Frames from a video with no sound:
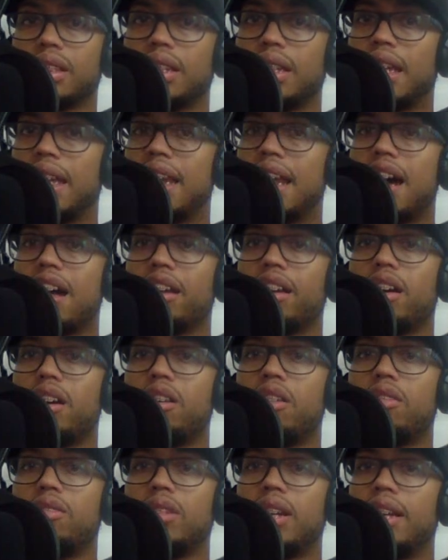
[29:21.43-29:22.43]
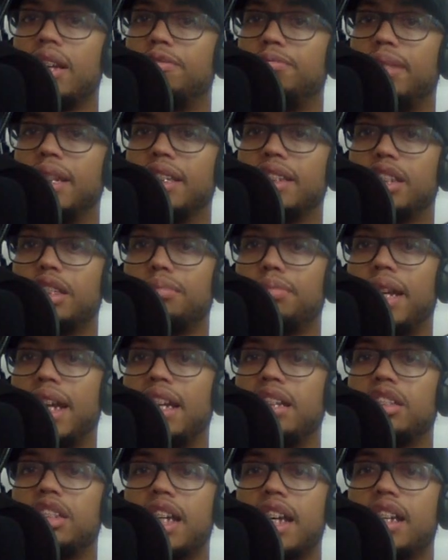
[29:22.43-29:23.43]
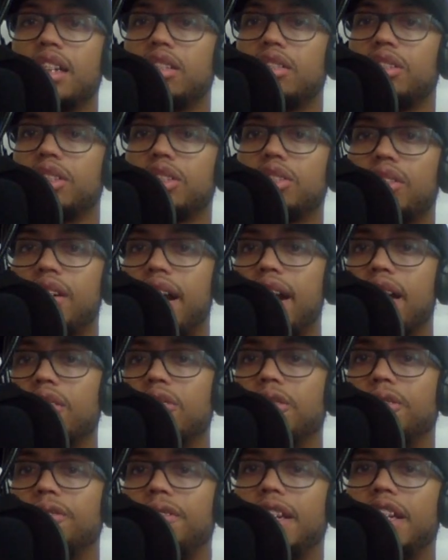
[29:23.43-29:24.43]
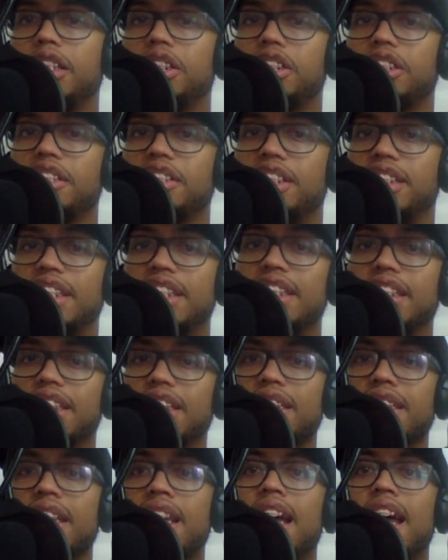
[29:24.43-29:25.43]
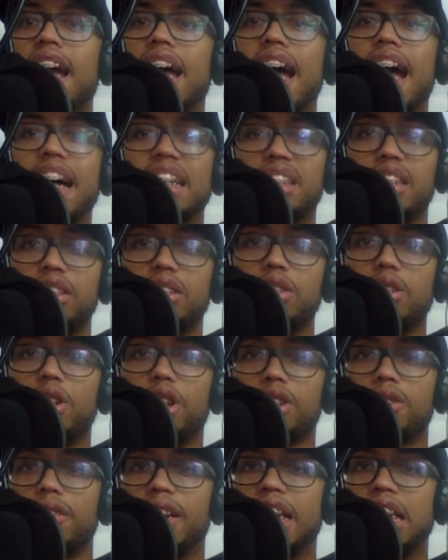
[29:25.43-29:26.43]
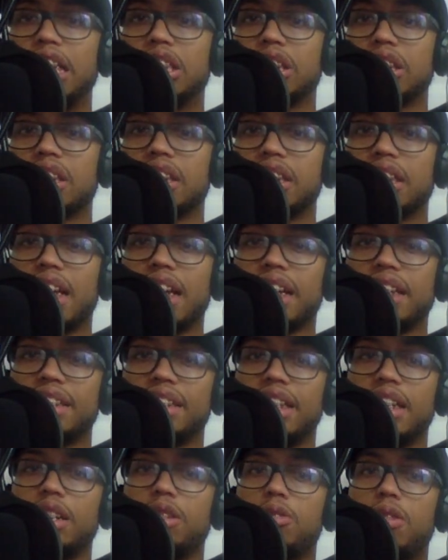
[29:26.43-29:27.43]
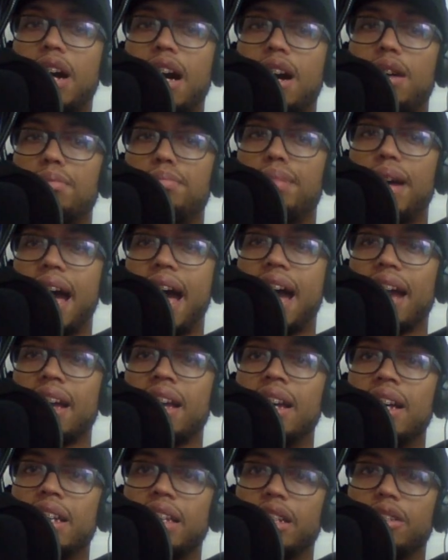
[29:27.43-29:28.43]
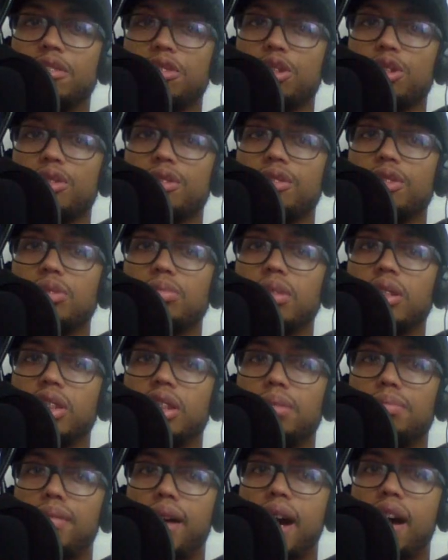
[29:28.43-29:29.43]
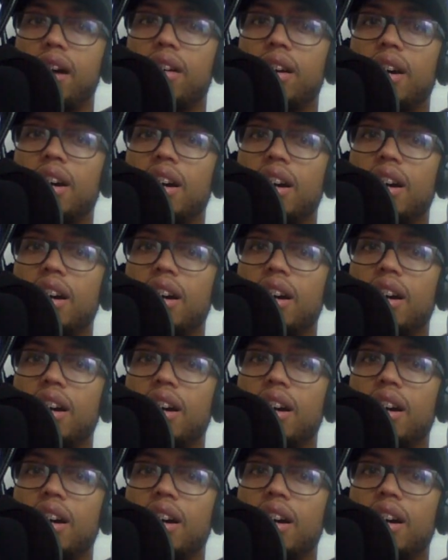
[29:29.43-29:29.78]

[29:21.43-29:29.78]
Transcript: And I don't know if Mika Zibanejad and Chris Kreider will finish their seasons as a New York Ranger, because like I said a while back, there were rumors about